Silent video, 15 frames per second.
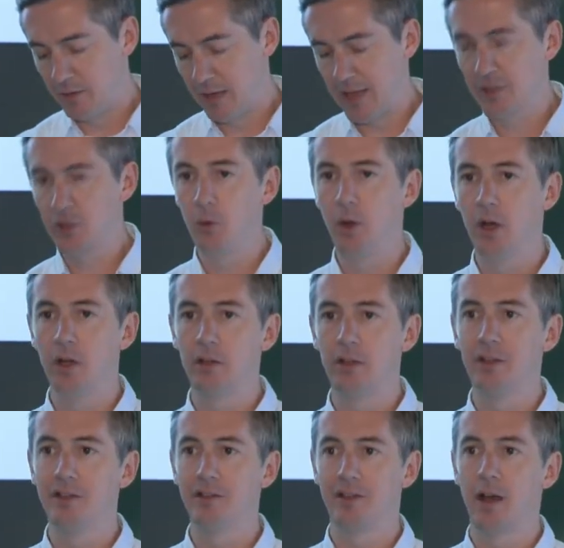SQL
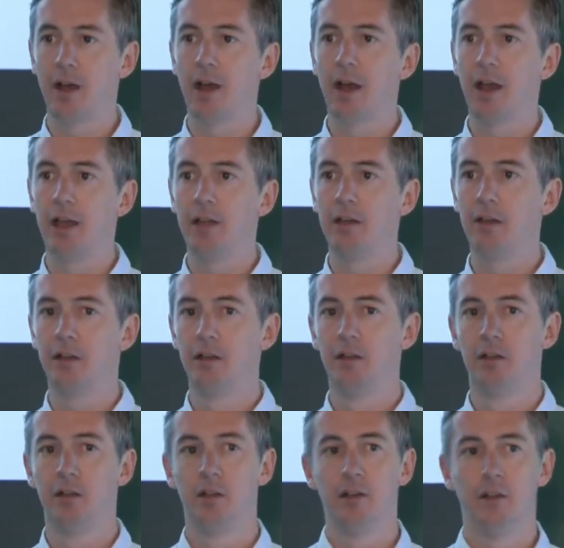is tied,
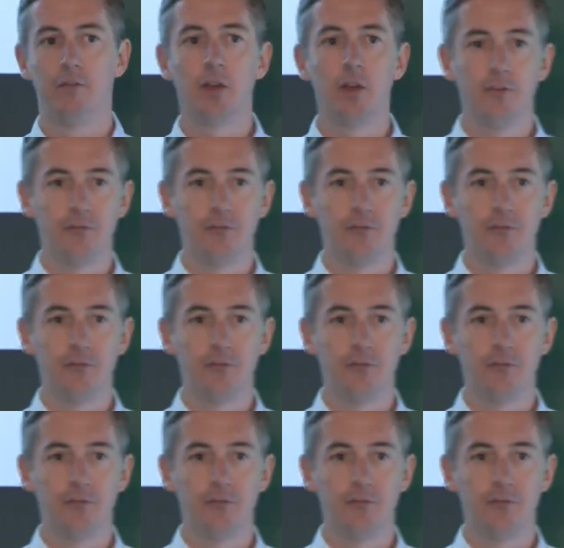very